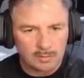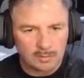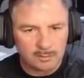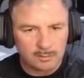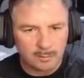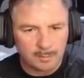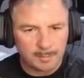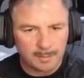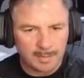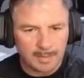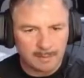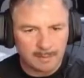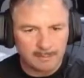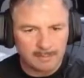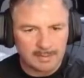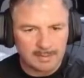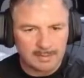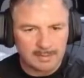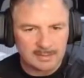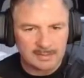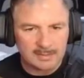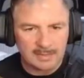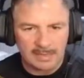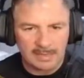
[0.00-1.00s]
is we'll pick up
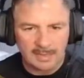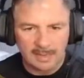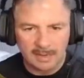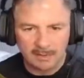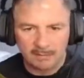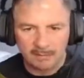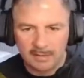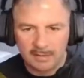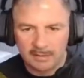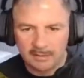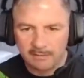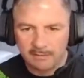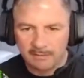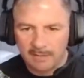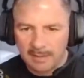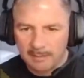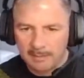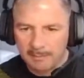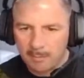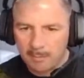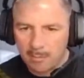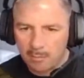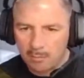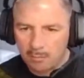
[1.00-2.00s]
this and get rid of
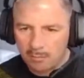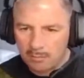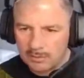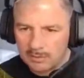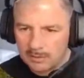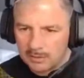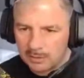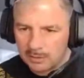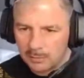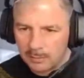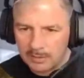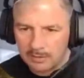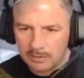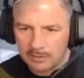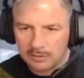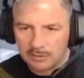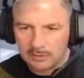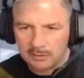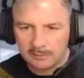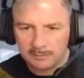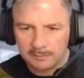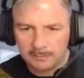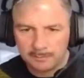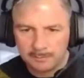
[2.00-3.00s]
that mall
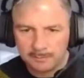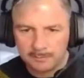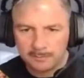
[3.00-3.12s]
situation,